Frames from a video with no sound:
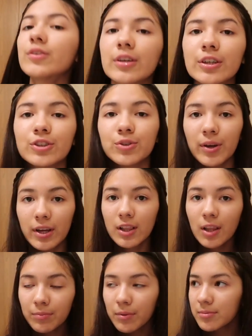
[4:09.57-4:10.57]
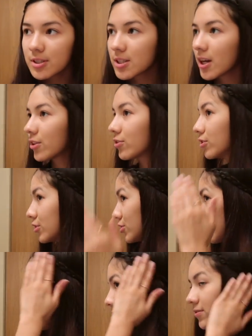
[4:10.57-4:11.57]
Okay, so I clipped them together,
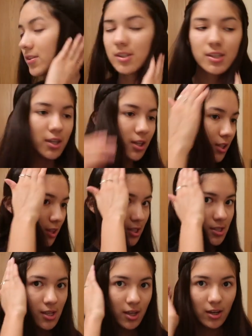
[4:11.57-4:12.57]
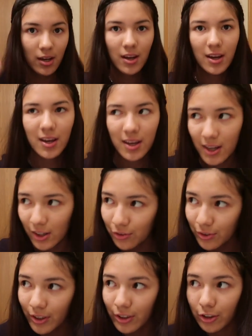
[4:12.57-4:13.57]
so I have this side and this side. I
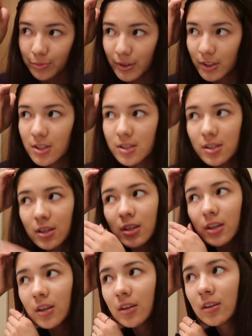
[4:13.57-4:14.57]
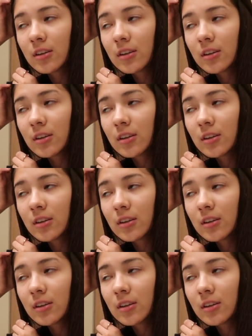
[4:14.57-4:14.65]
don't really know about this side.